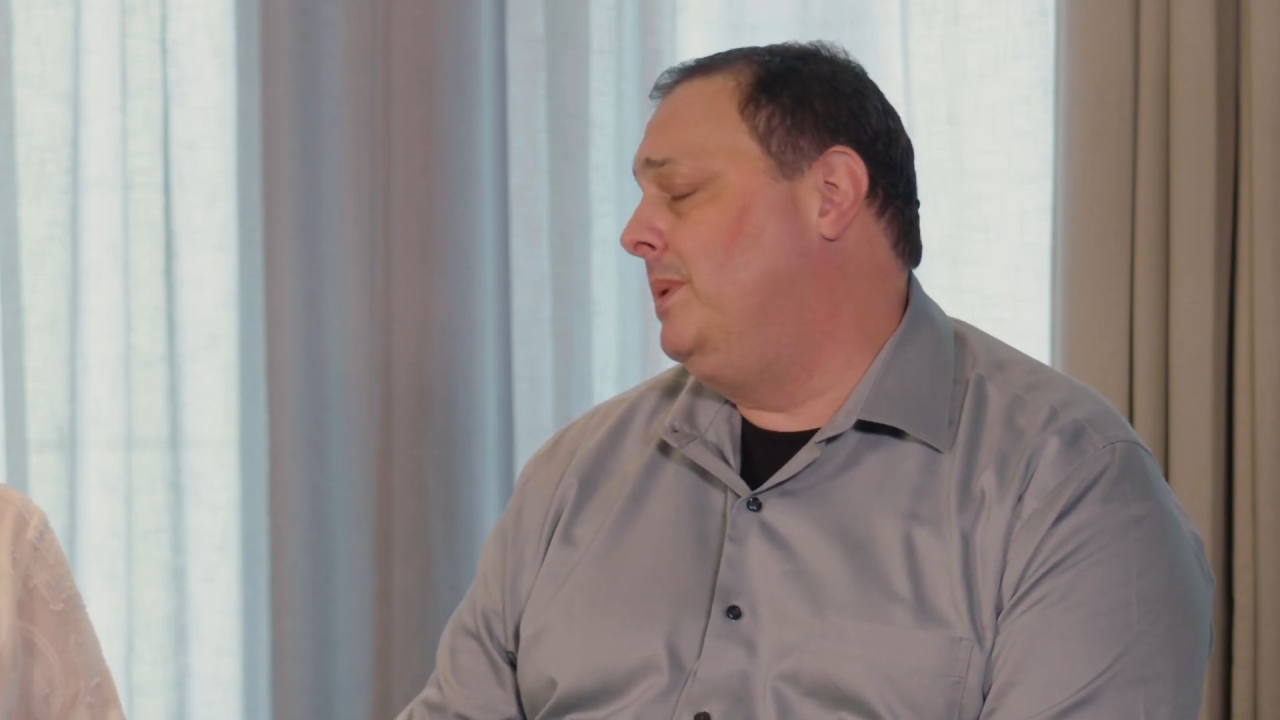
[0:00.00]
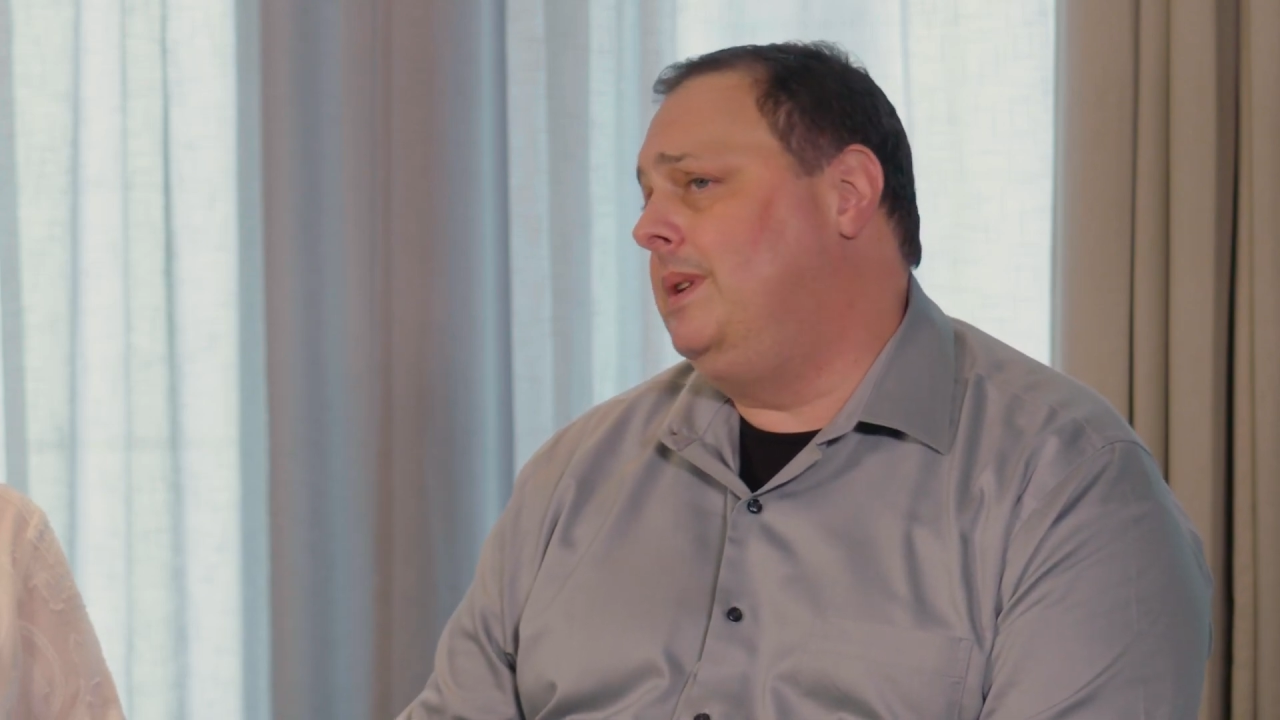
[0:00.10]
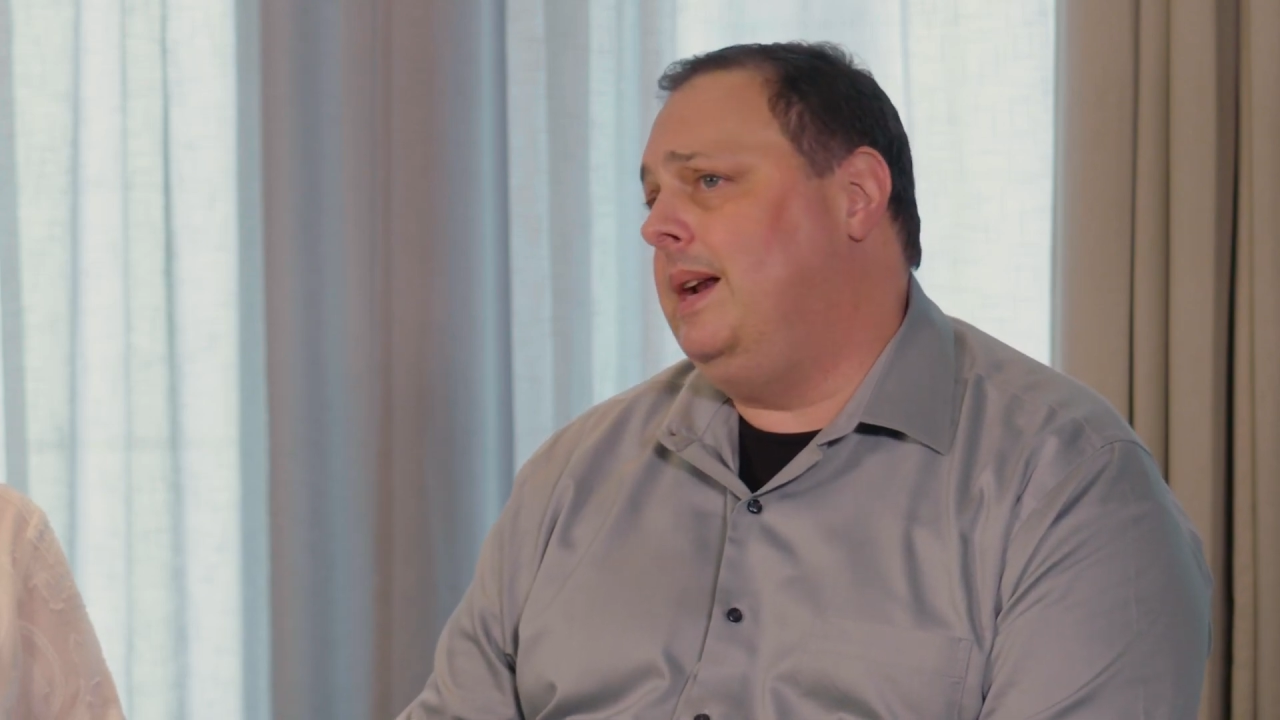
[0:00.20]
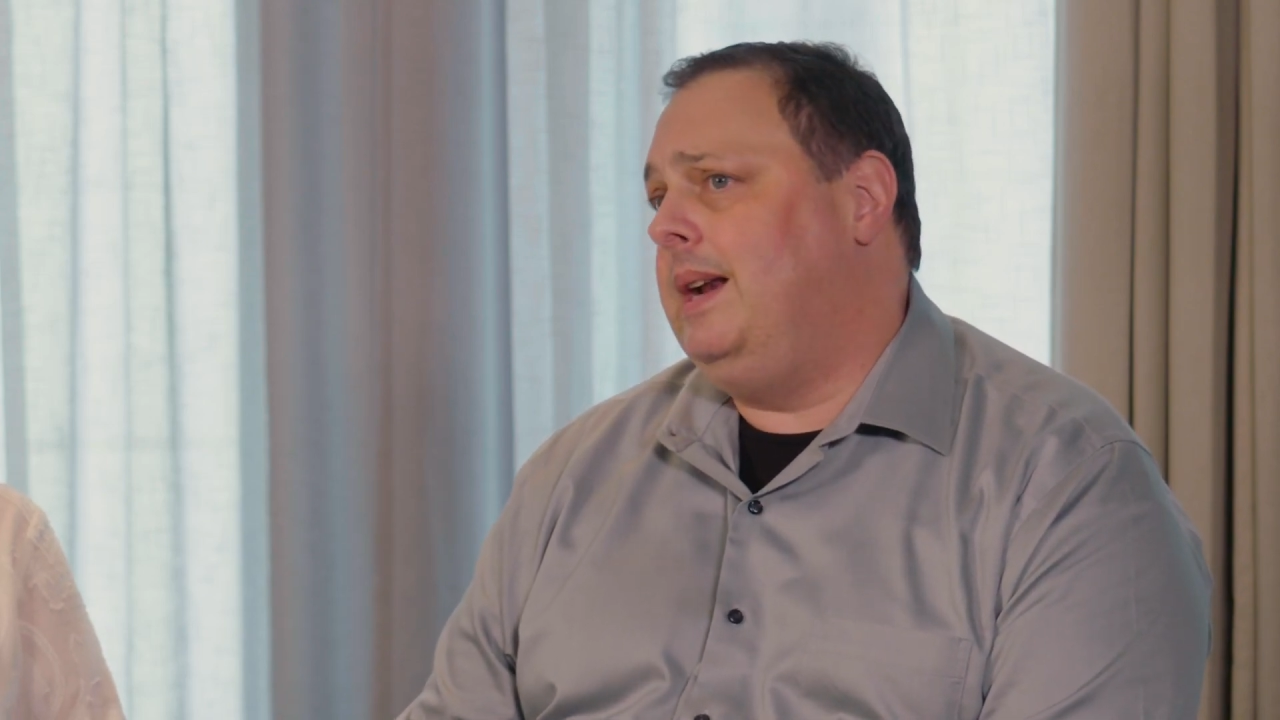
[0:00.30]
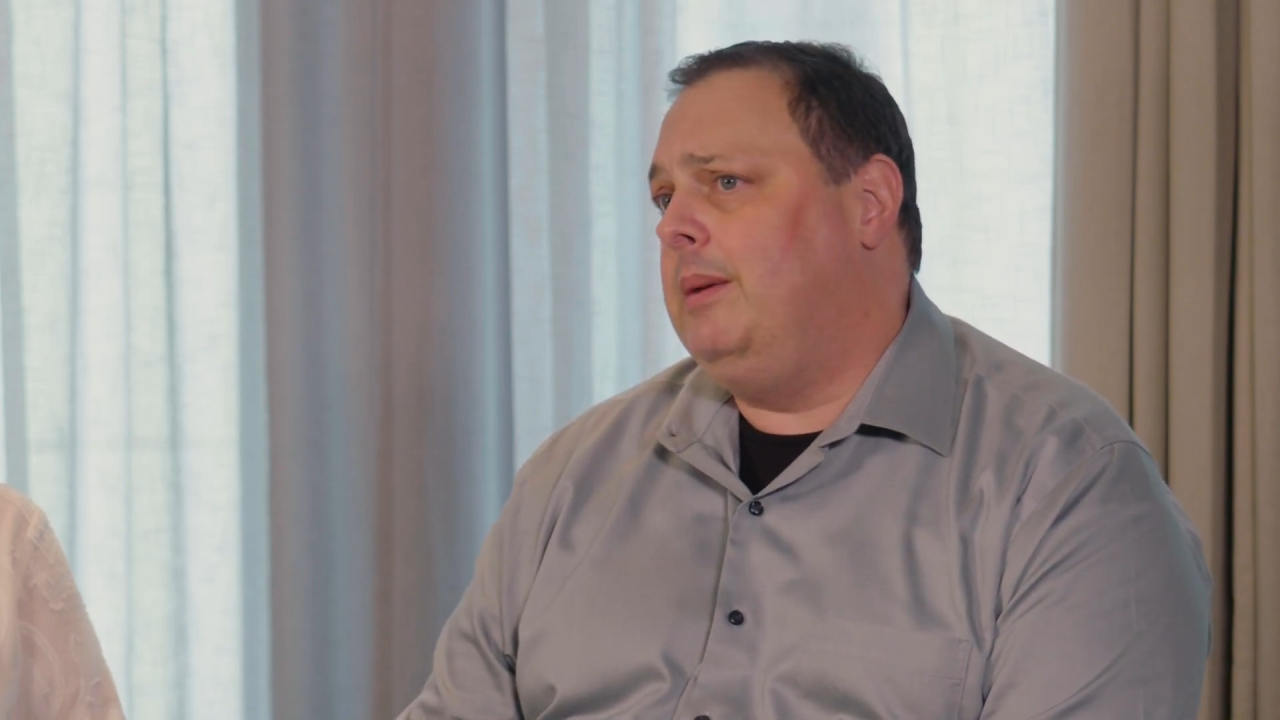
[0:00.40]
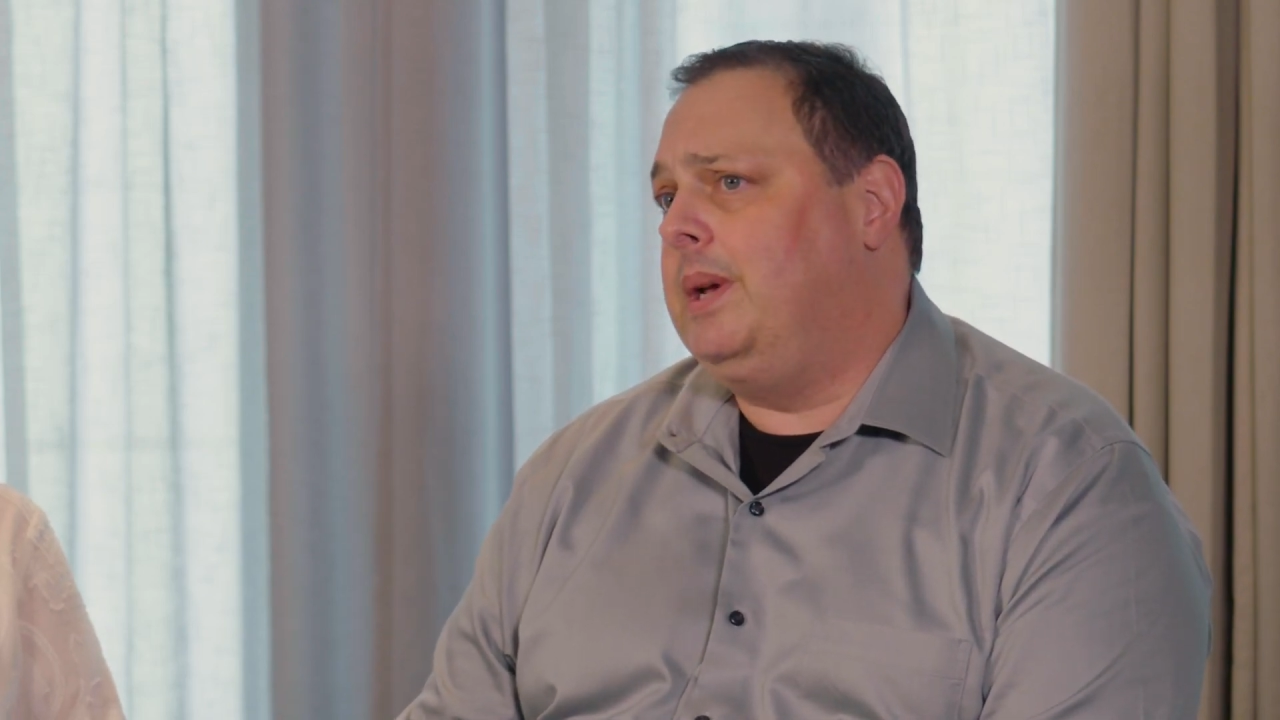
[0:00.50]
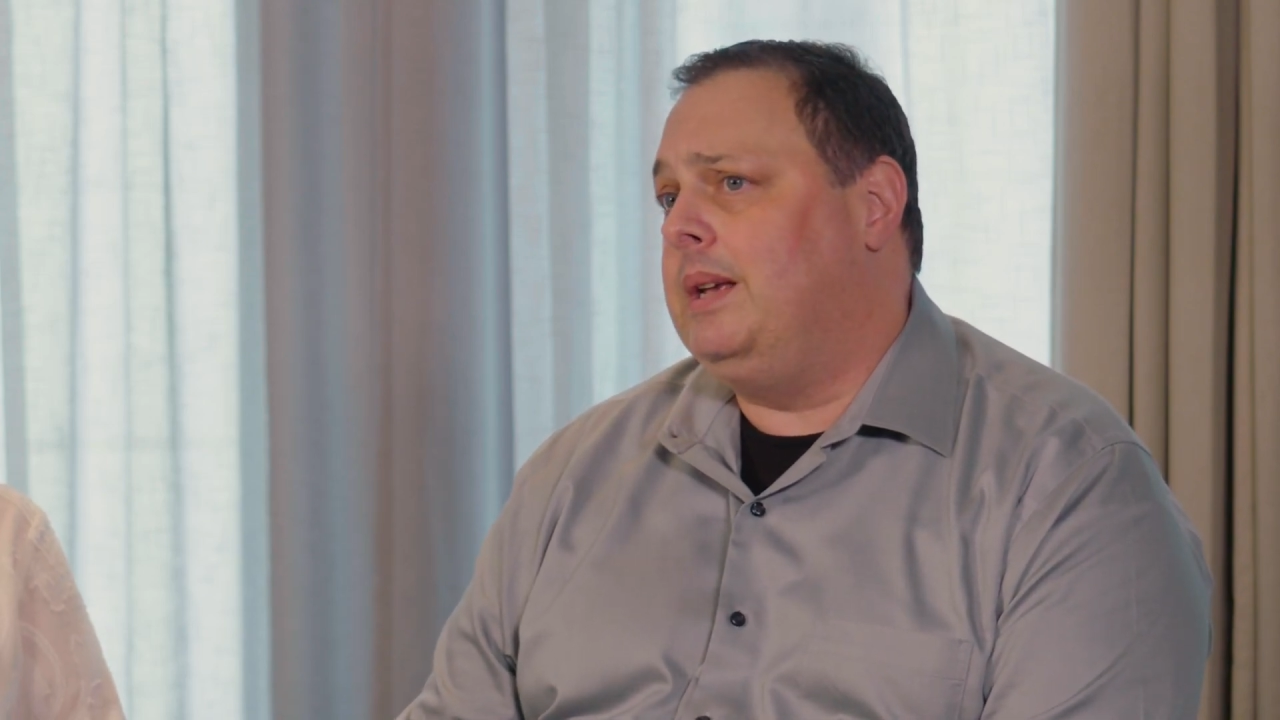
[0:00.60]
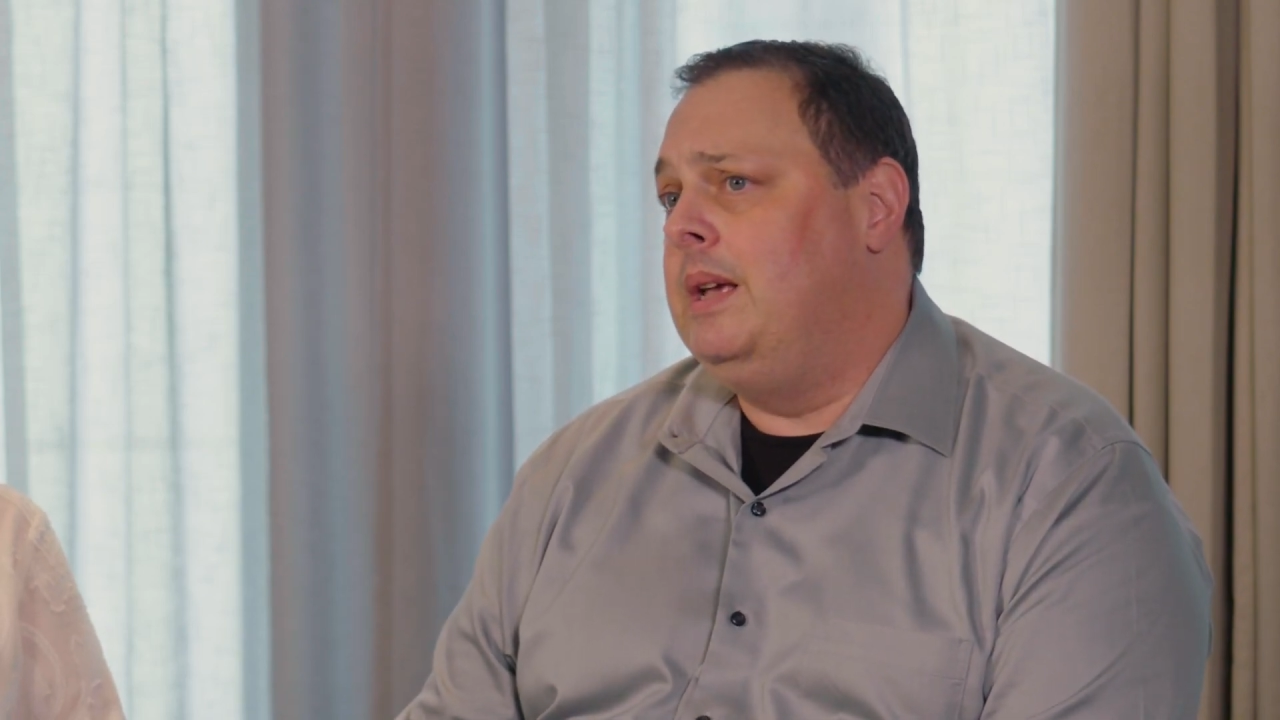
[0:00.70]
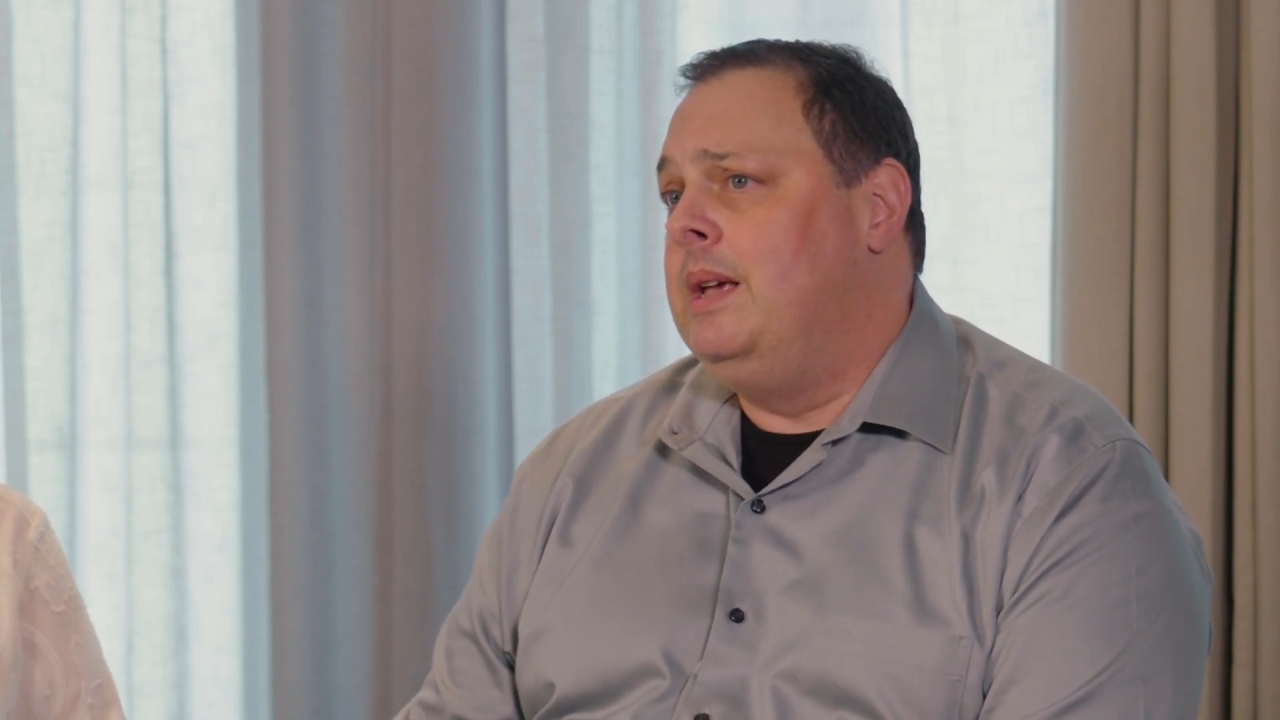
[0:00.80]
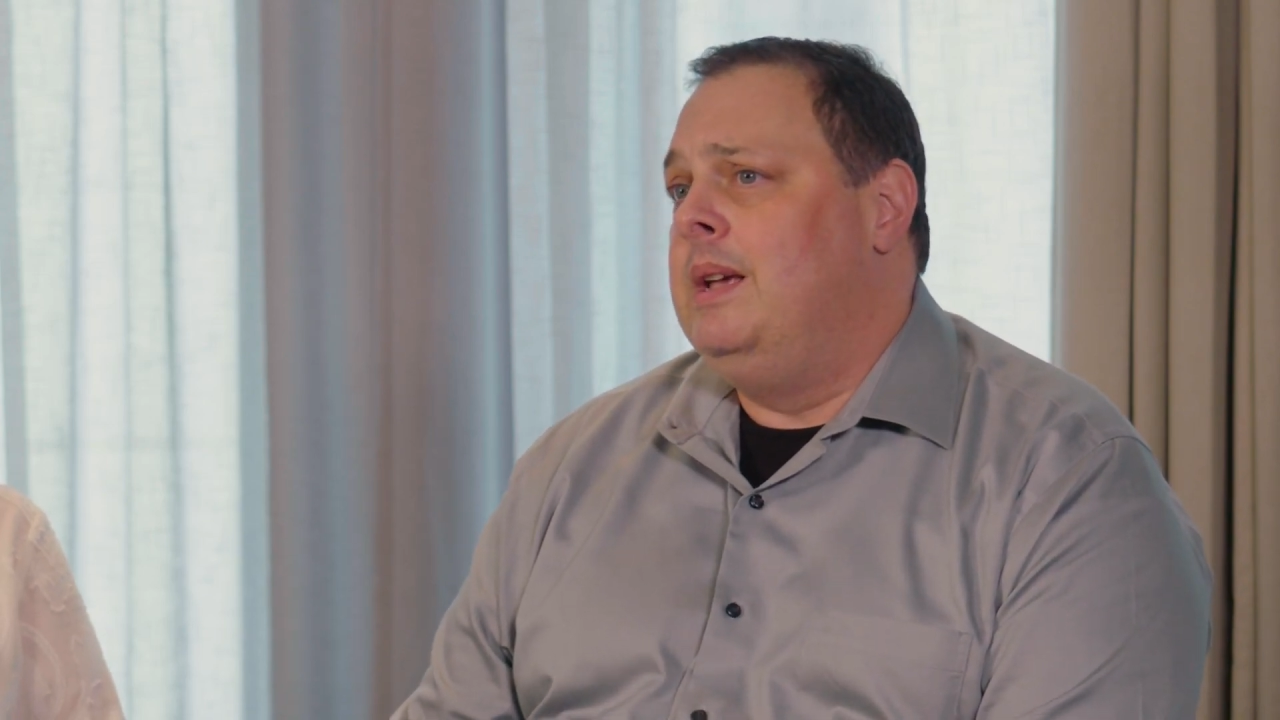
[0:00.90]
is dynamic.